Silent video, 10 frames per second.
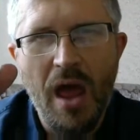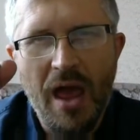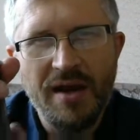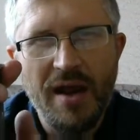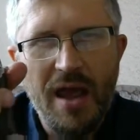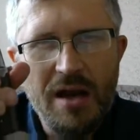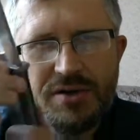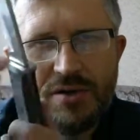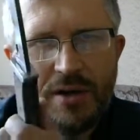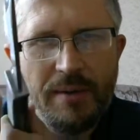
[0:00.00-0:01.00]
and
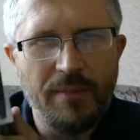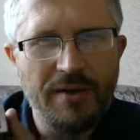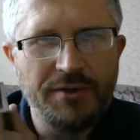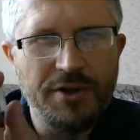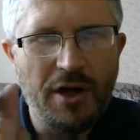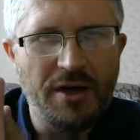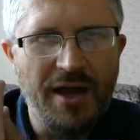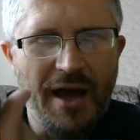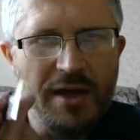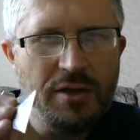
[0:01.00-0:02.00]
actually, believe it or not,
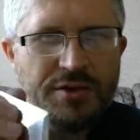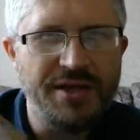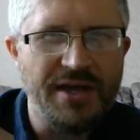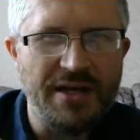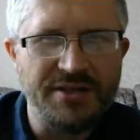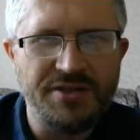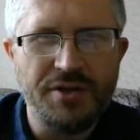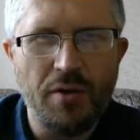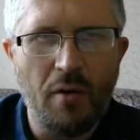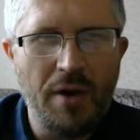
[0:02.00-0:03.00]
I used it as a
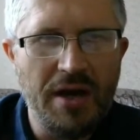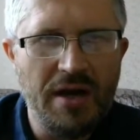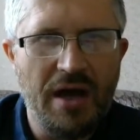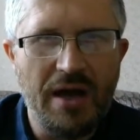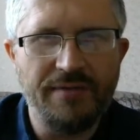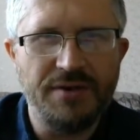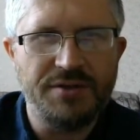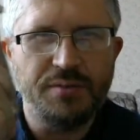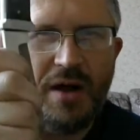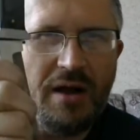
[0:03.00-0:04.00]
throwing knife
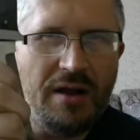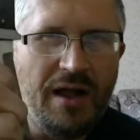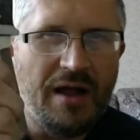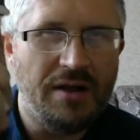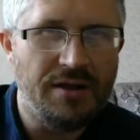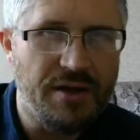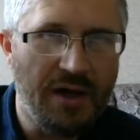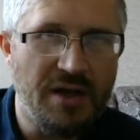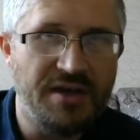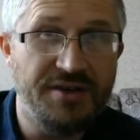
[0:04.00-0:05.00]
as well, and
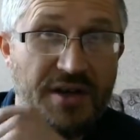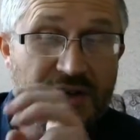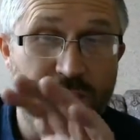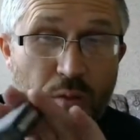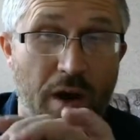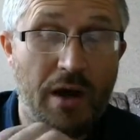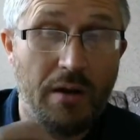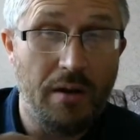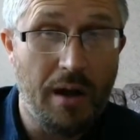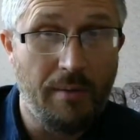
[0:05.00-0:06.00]
uh, it does
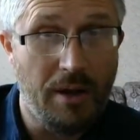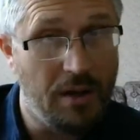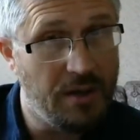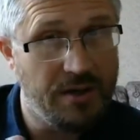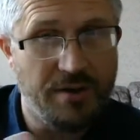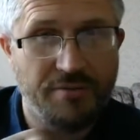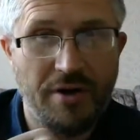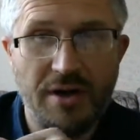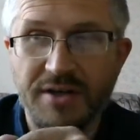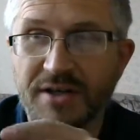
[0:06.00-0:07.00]
well. I mean, it, it
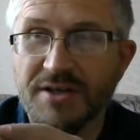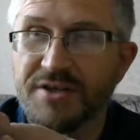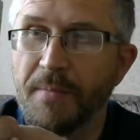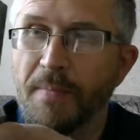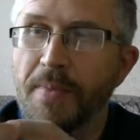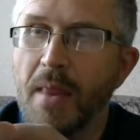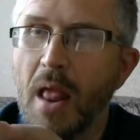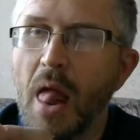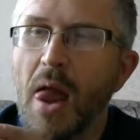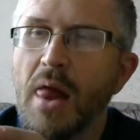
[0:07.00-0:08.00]
really does.
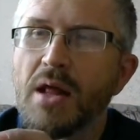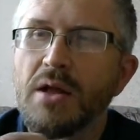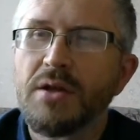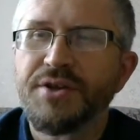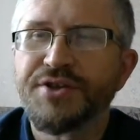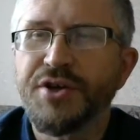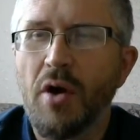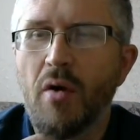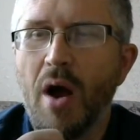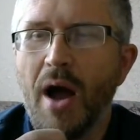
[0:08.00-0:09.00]

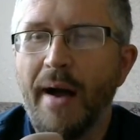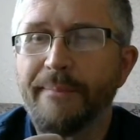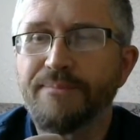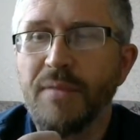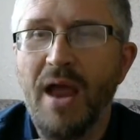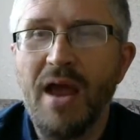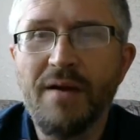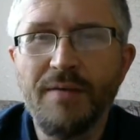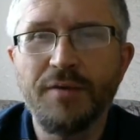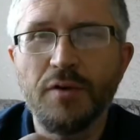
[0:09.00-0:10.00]
So um, I
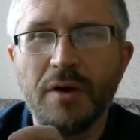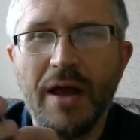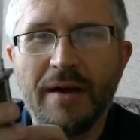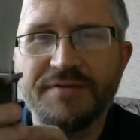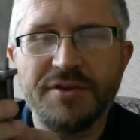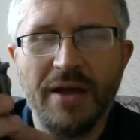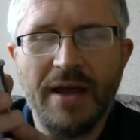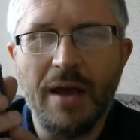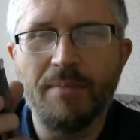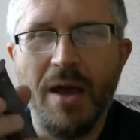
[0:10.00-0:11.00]
have a few left,
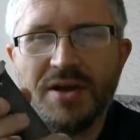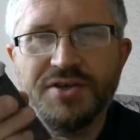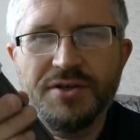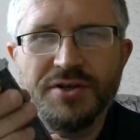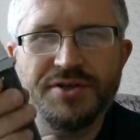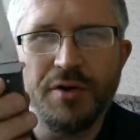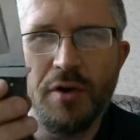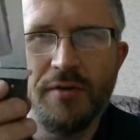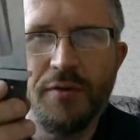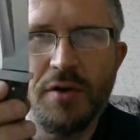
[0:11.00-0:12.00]
like I mentioned. So
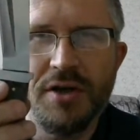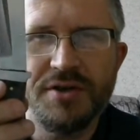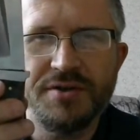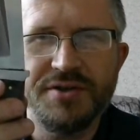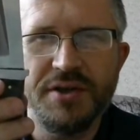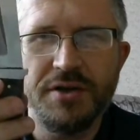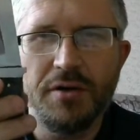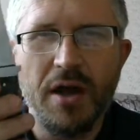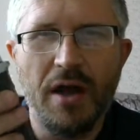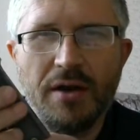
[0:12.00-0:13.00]
if you're interested, you
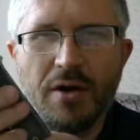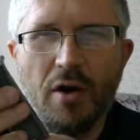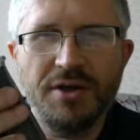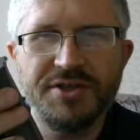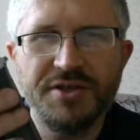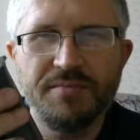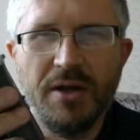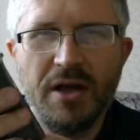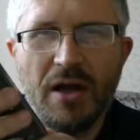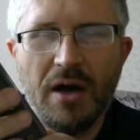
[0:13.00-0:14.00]
can contact
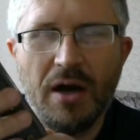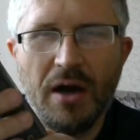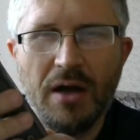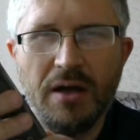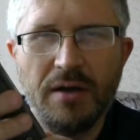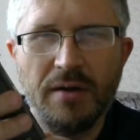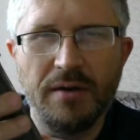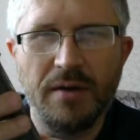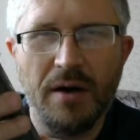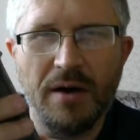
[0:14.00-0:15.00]
me uh,
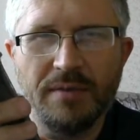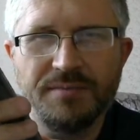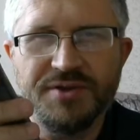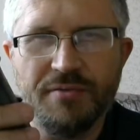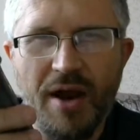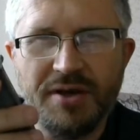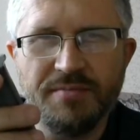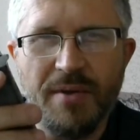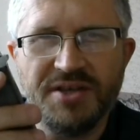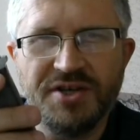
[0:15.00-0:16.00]
in uh, direct
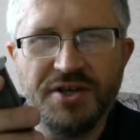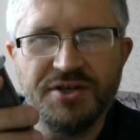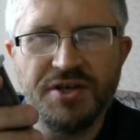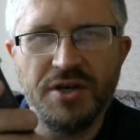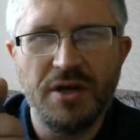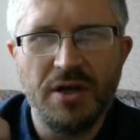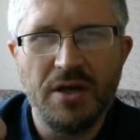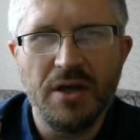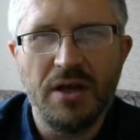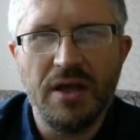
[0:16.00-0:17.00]
message.
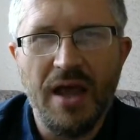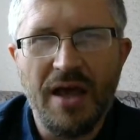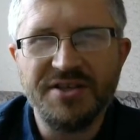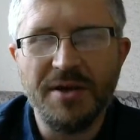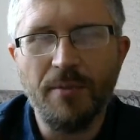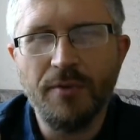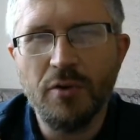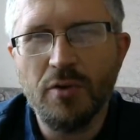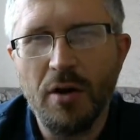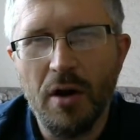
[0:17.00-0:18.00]
Yeah, some of
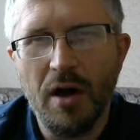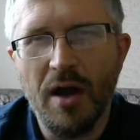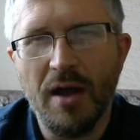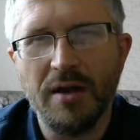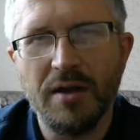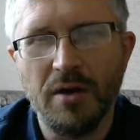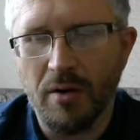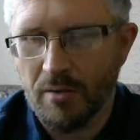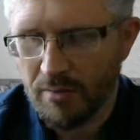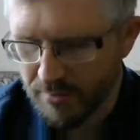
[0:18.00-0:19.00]
you, uh, you
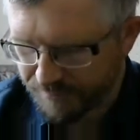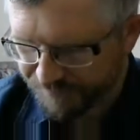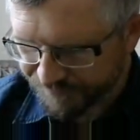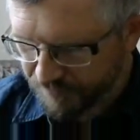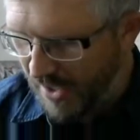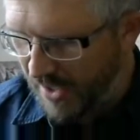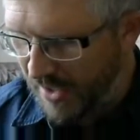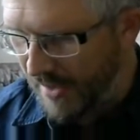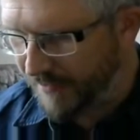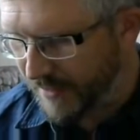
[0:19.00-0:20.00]
know, may
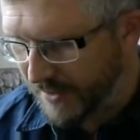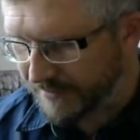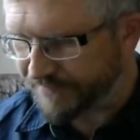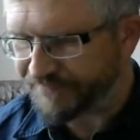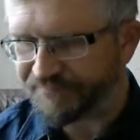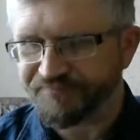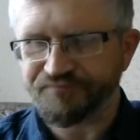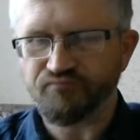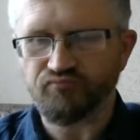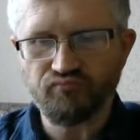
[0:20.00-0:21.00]
have. Um,
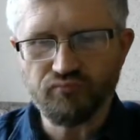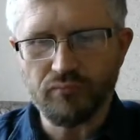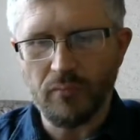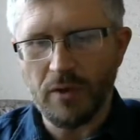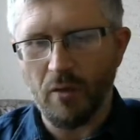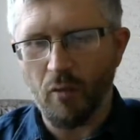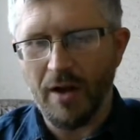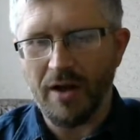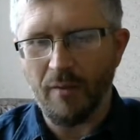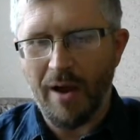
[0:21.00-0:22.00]

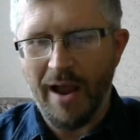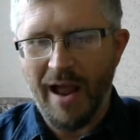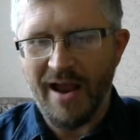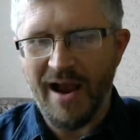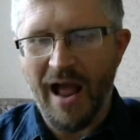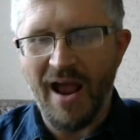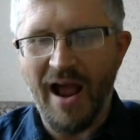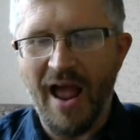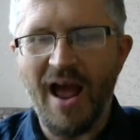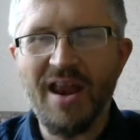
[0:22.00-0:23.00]
well, I, I,
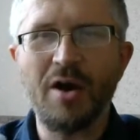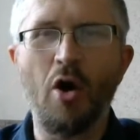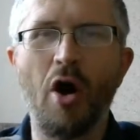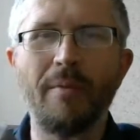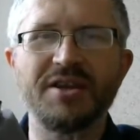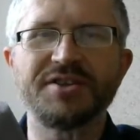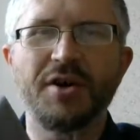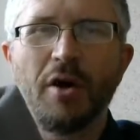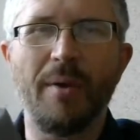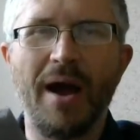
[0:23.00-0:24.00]
I had a comment
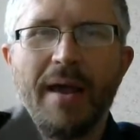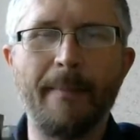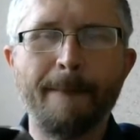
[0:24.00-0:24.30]
on my